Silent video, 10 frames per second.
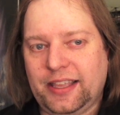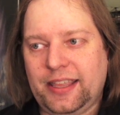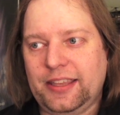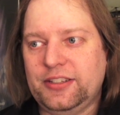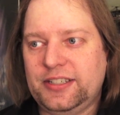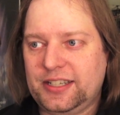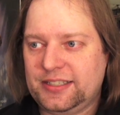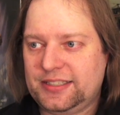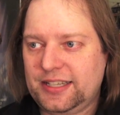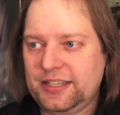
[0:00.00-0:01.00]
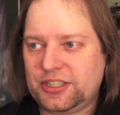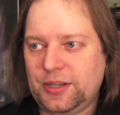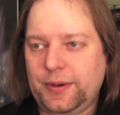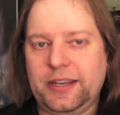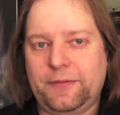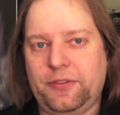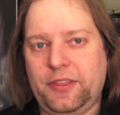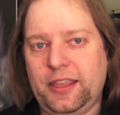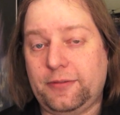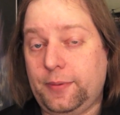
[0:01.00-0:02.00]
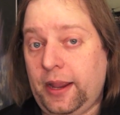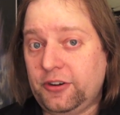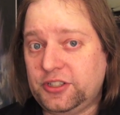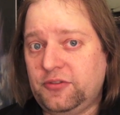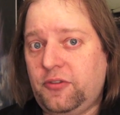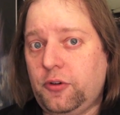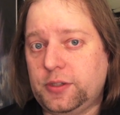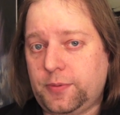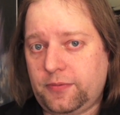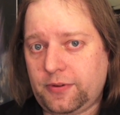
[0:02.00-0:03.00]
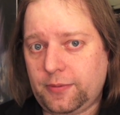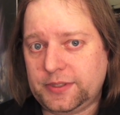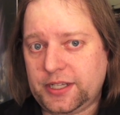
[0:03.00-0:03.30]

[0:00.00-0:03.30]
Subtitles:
like you just see so many different things from Harrison Ford's performance